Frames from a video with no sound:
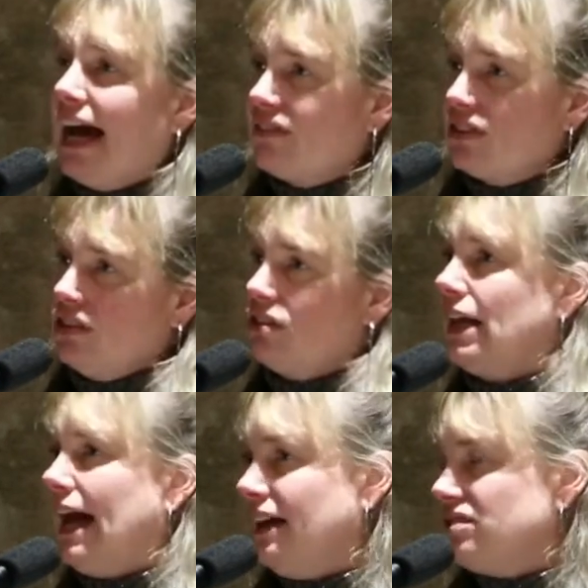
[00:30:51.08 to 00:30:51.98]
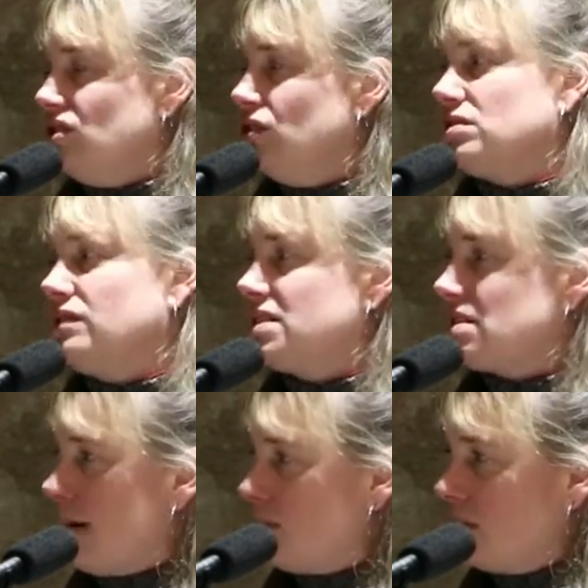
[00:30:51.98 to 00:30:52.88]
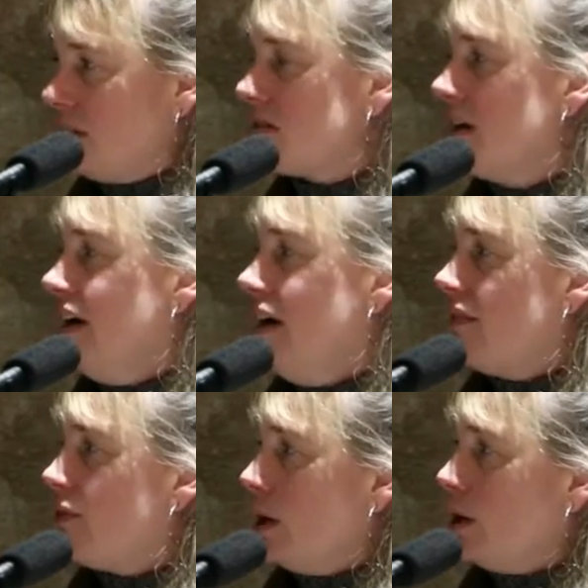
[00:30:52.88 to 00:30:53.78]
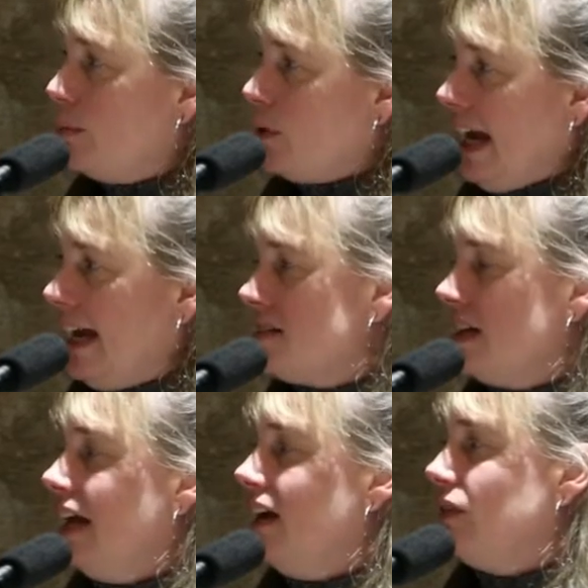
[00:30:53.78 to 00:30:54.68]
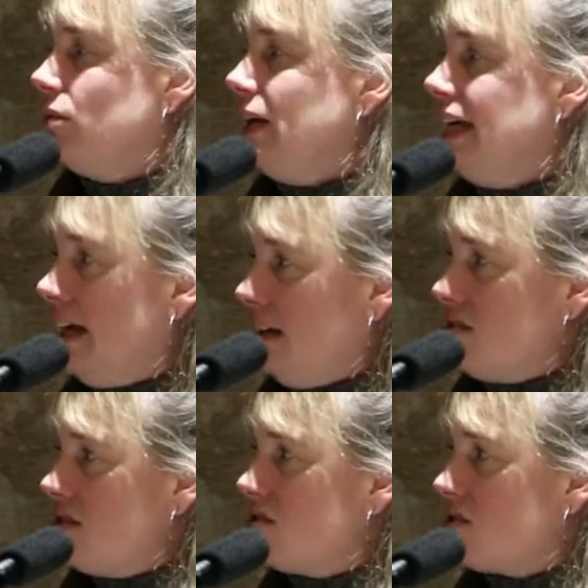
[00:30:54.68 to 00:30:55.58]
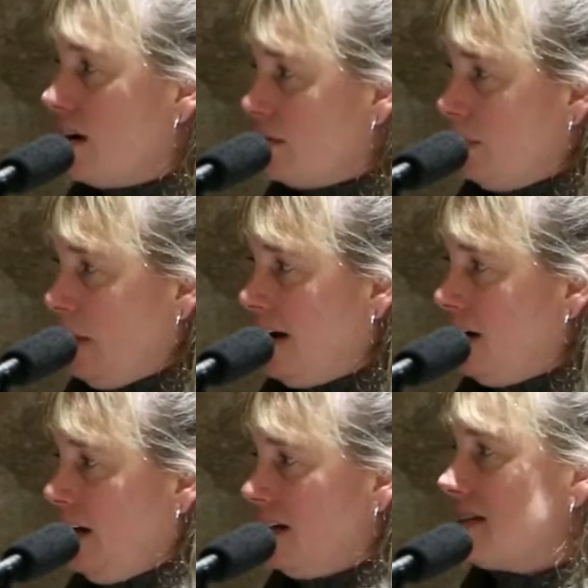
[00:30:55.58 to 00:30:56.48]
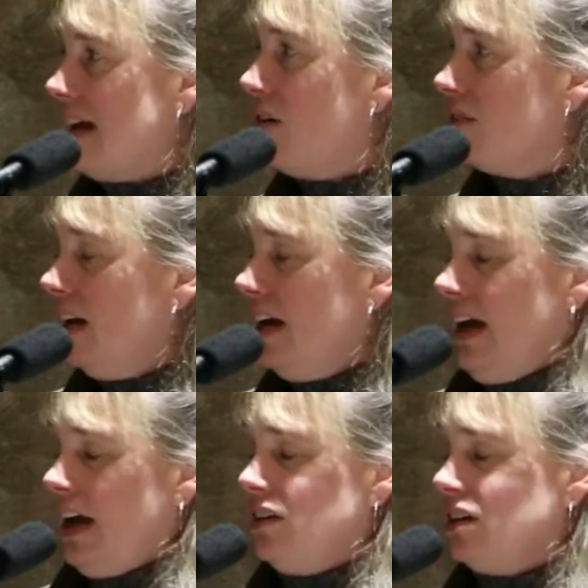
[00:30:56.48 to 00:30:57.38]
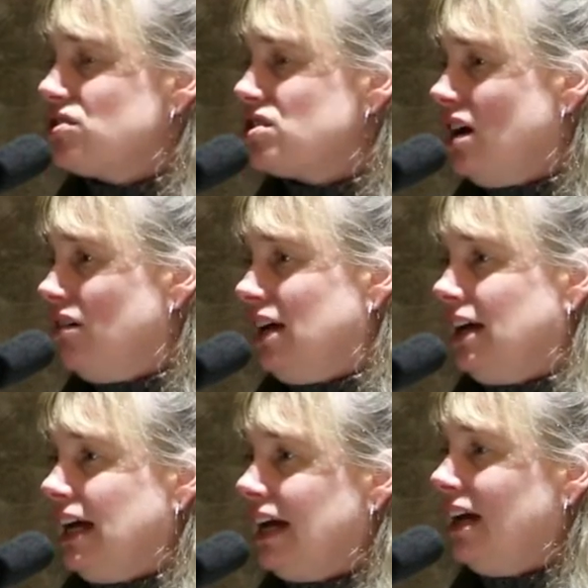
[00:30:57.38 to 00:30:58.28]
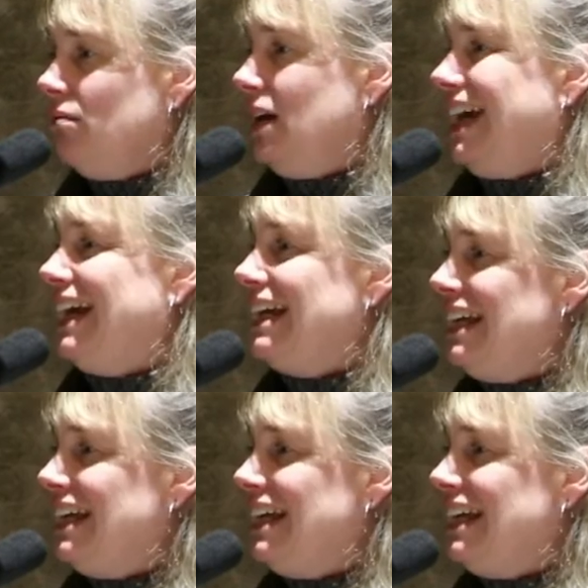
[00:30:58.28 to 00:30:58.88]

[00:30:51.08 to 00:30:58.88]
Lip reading: after your last use of a substance for your brain to even begin to start repairing itself. And they're showing it can be a